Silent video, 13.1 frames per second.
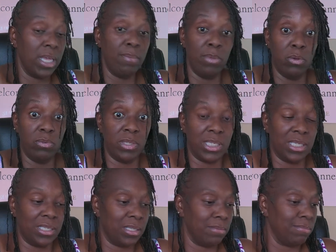immune
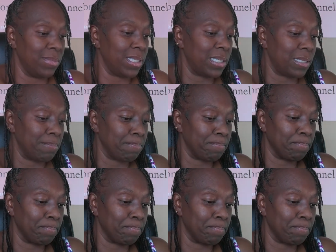systems.